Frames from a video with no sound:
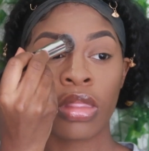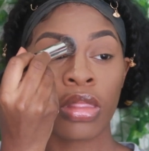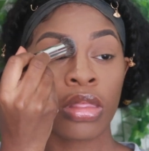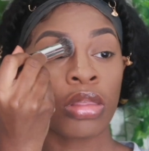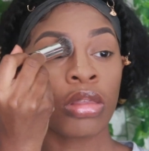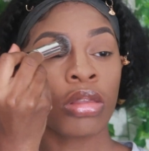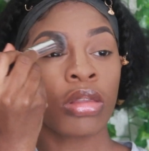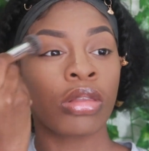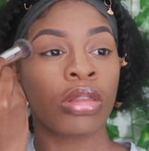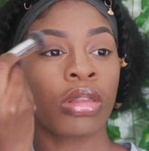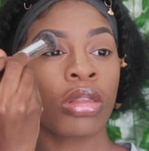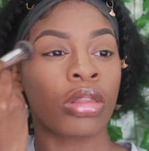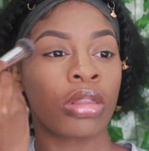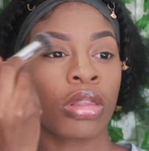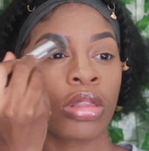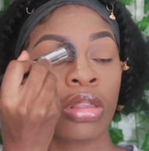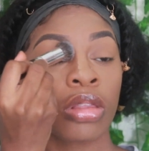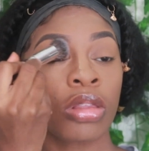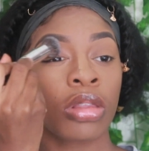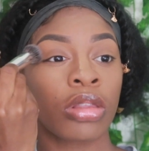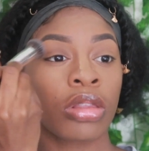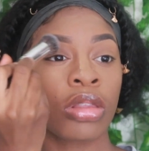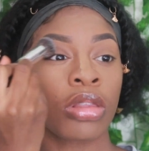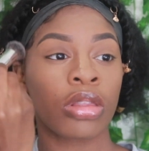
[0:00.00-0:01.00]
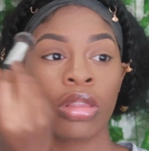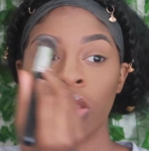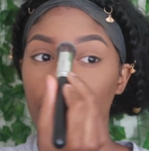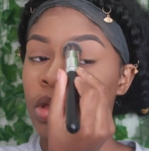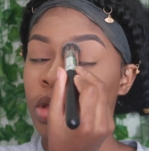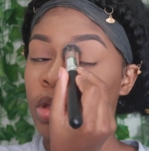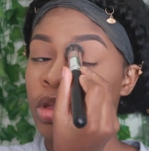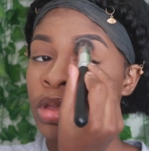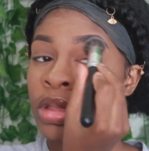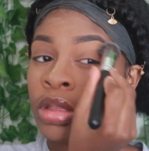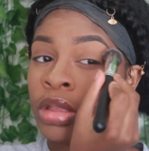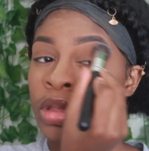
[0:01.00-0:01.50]
Okay, so now you
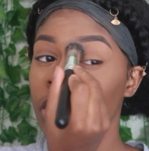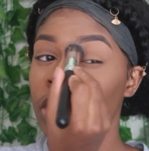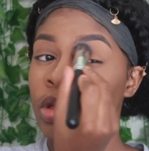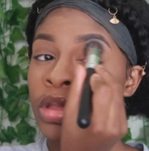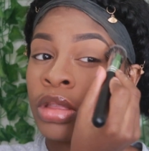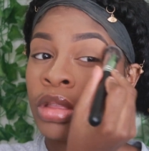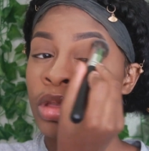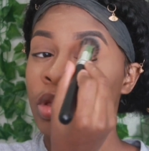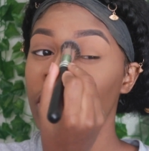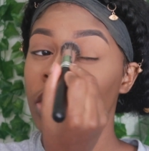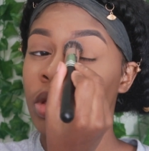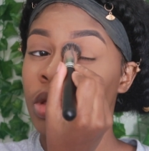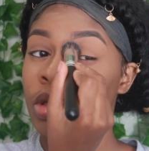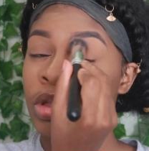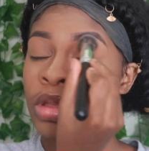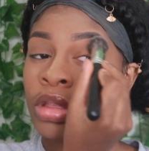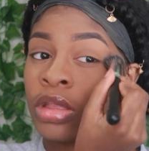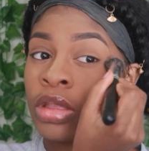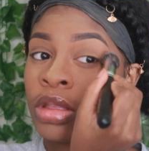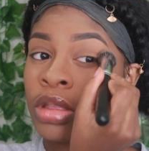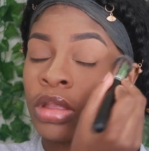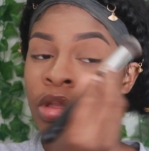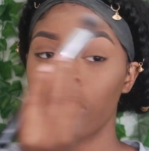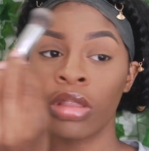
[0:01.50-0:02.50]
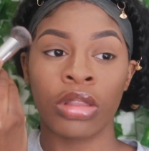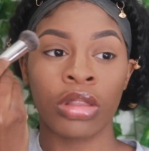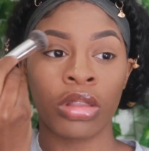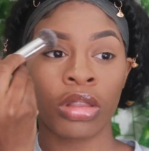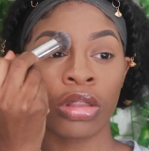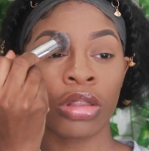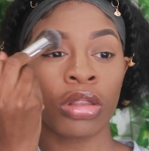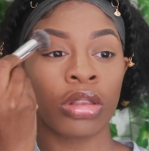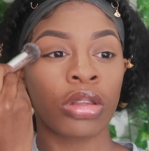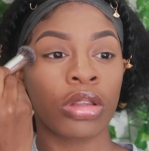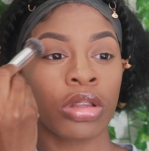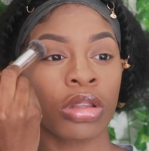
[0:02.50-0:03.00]
guys, I'm going to use my brushes
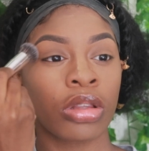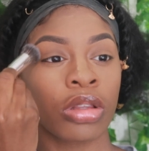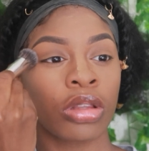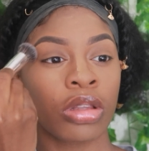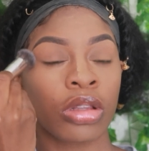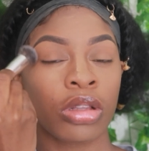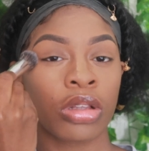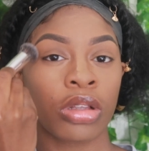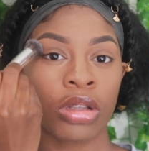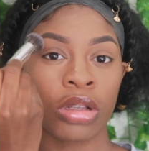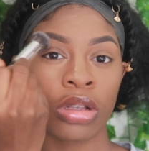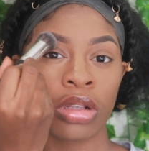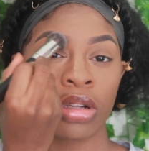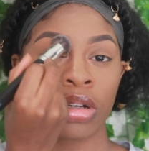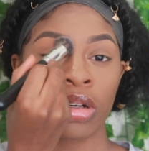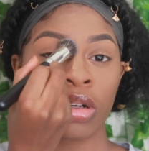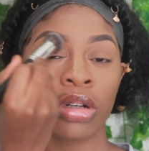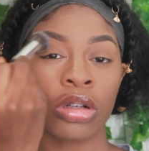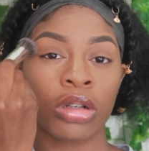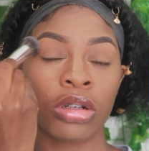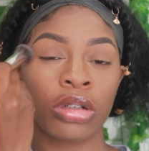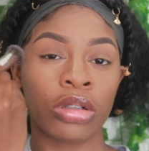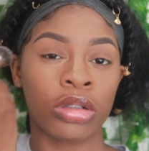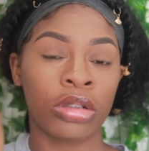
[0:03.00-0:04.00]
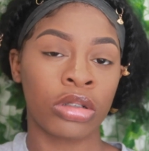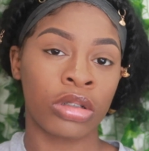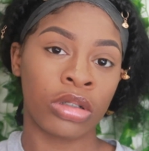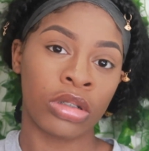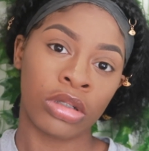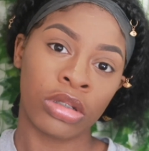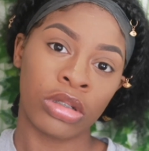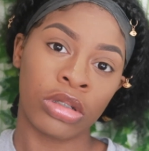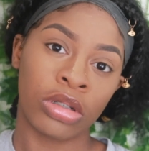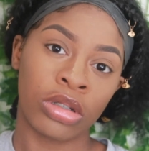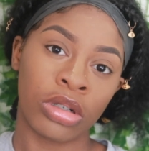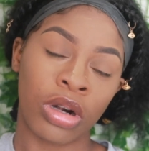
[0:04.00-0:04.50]
and I'm going to dust the powder
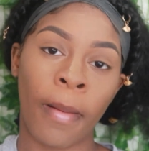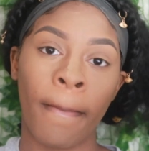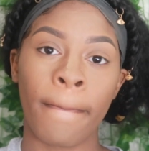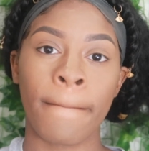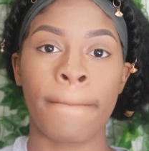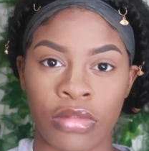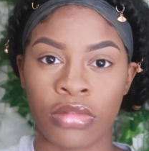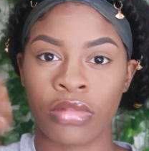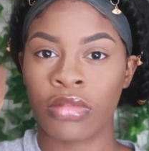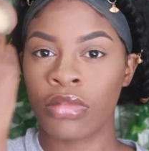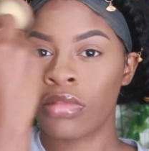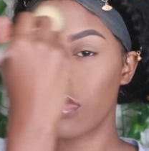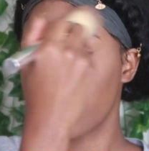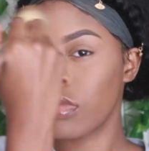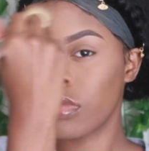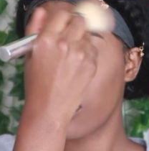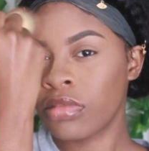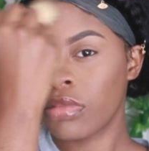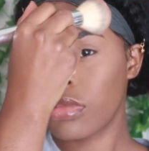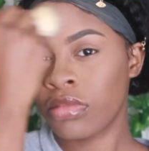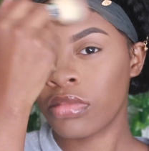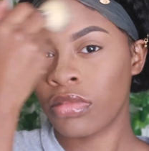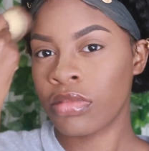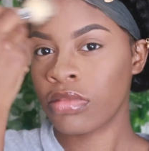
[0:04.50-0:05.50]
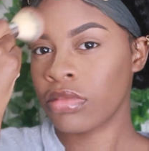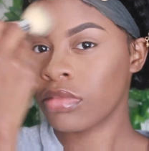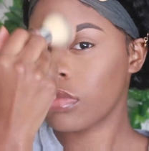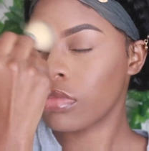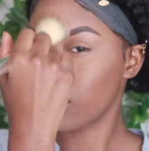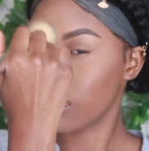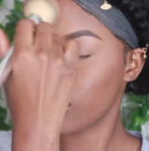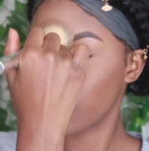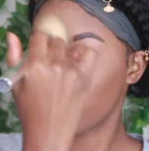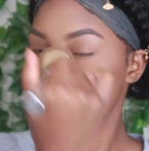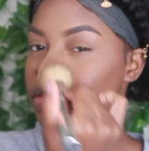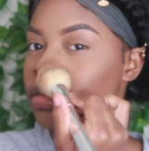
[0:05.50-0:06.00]
off of my face.
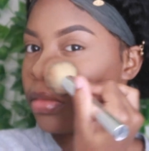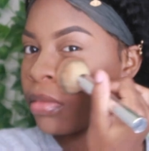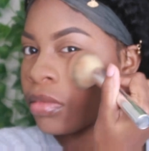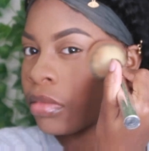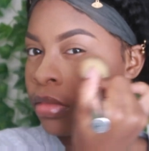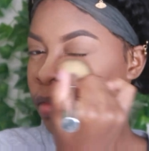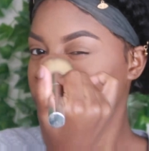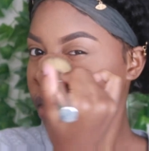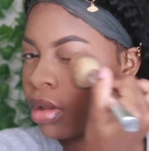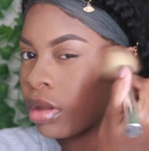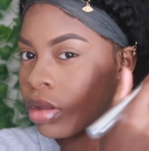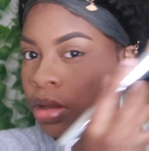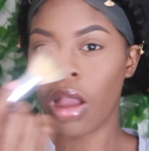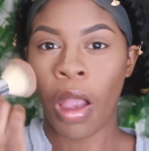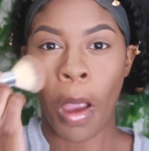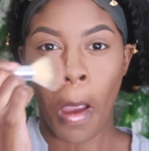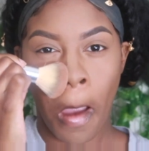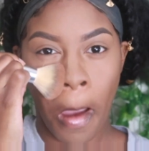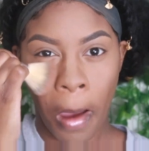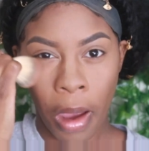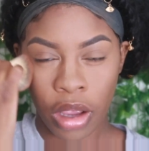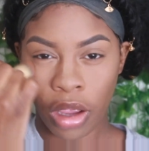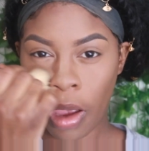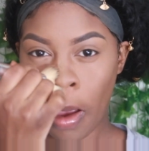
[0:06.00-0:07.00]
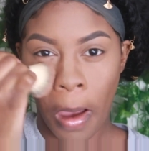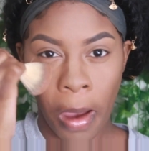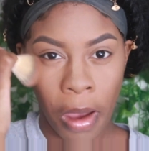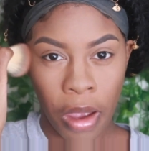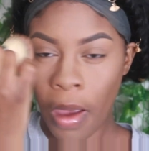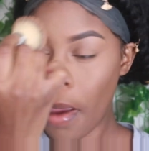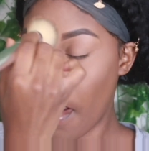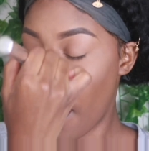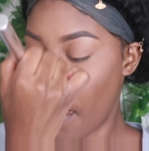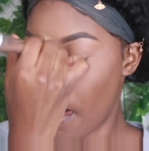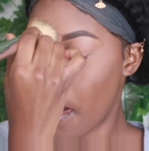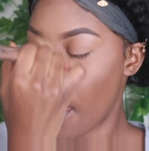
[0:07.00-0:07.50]
I know I look a little
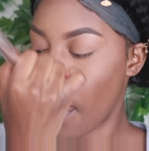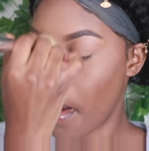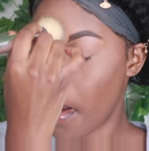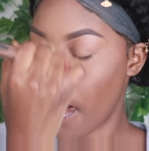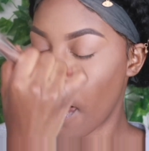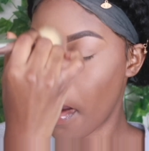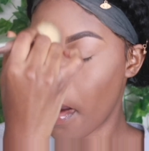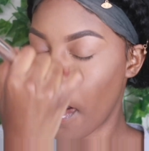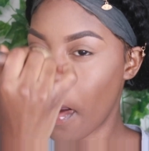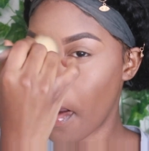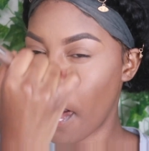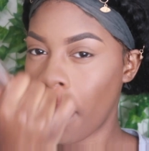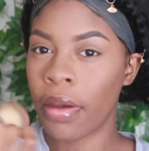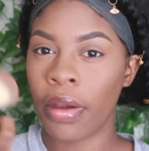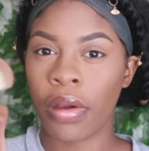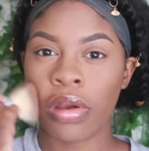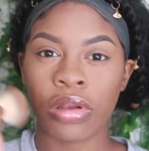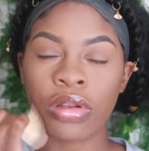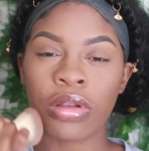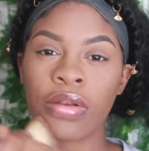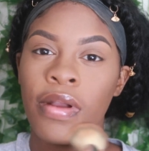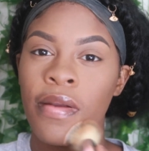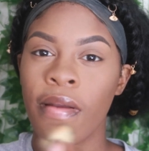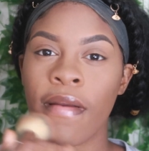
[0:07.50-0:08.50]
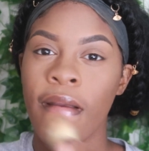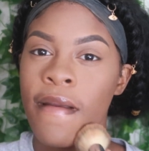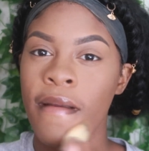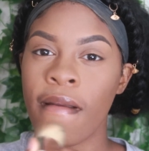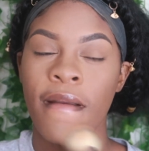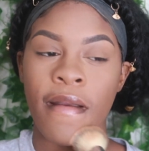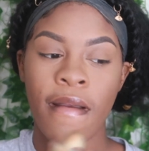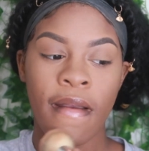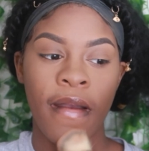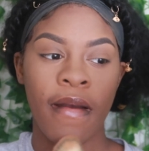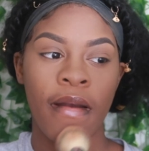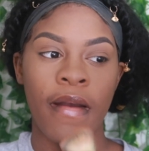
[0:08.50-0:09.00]
ashy, but we're about to fix
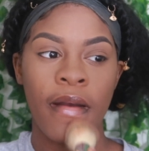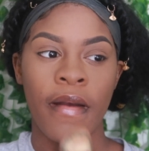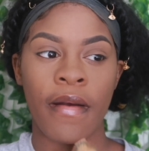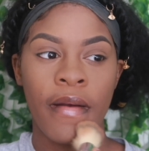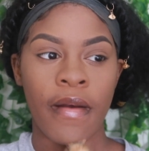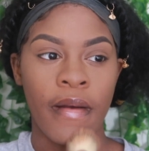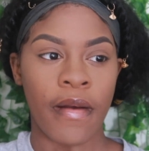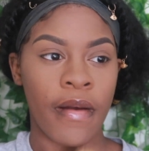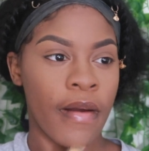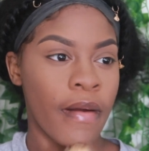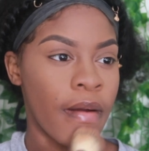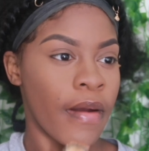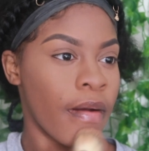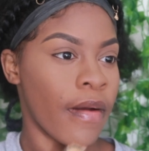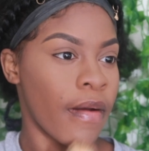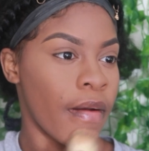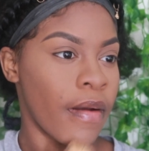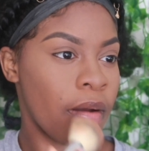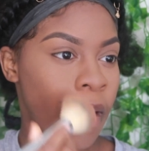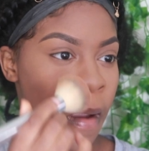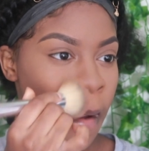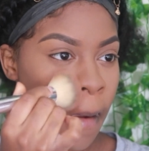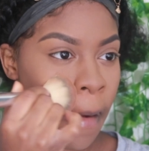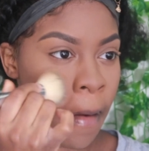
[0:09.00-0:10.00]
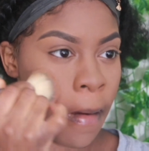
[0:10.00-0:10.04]
that in 1 minute.